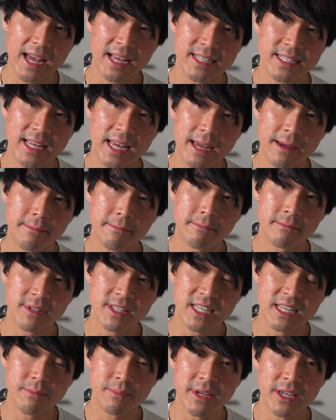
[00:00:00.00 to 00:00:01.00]

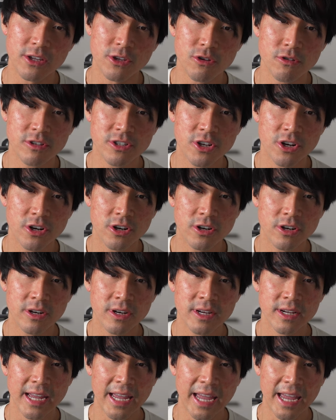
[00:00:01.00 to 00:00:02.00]
SMTP user